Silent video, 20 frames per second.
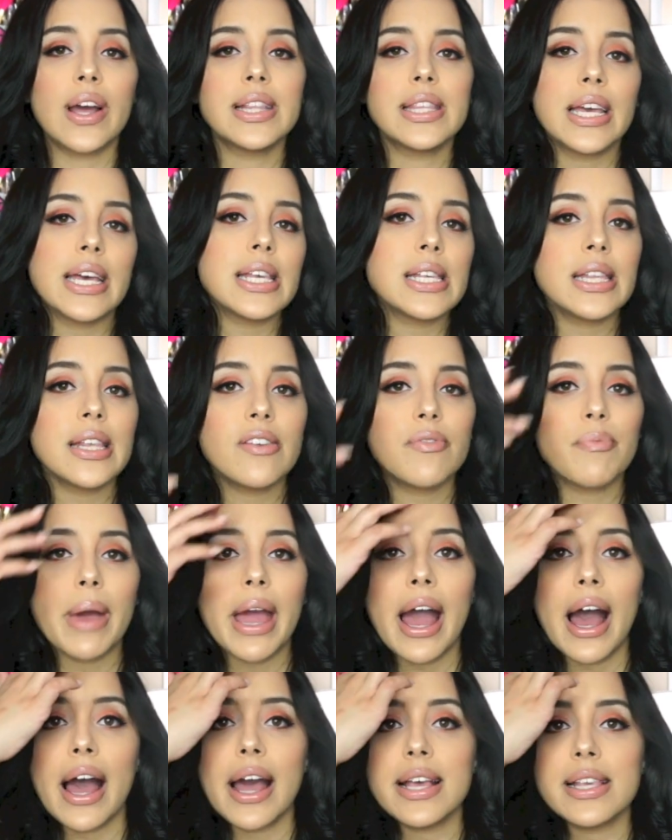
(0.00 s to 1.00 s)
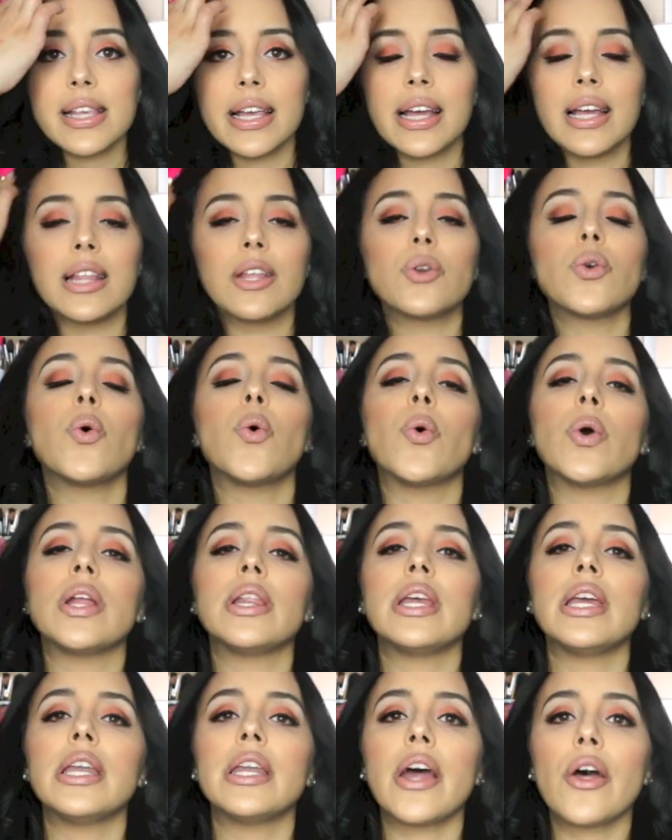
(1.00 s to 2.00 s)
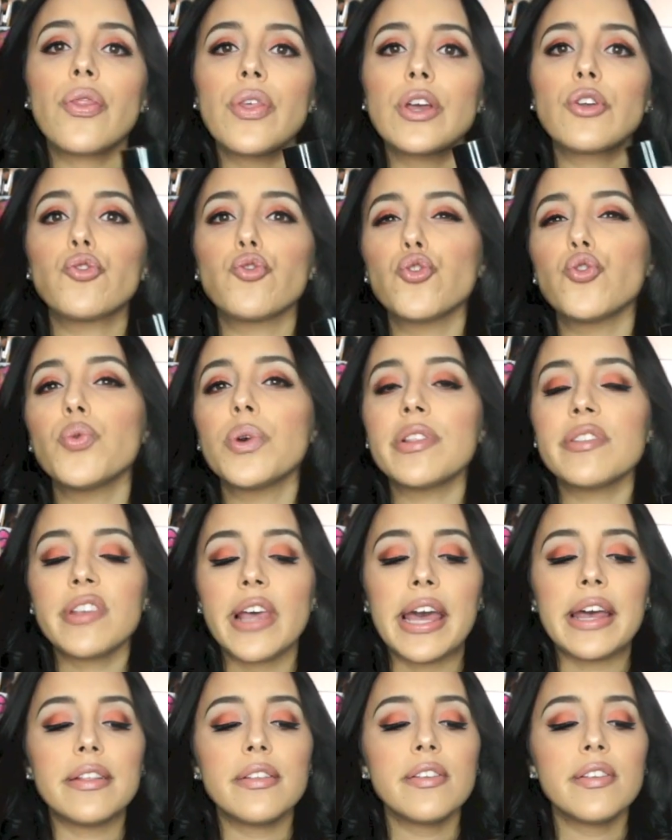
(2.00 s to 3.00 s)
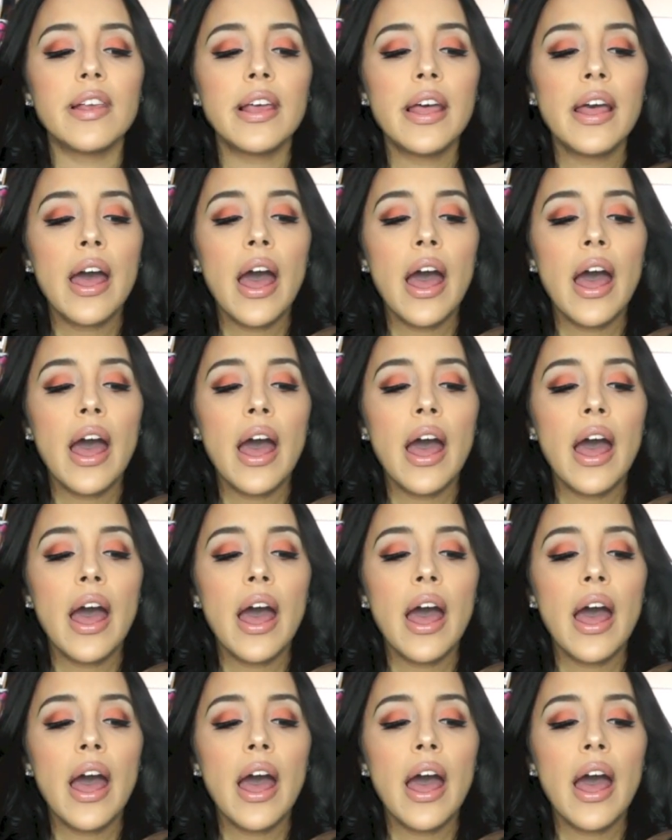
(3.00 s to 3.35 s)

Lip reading: It does leave my eyes like a little oily, nothing too intense.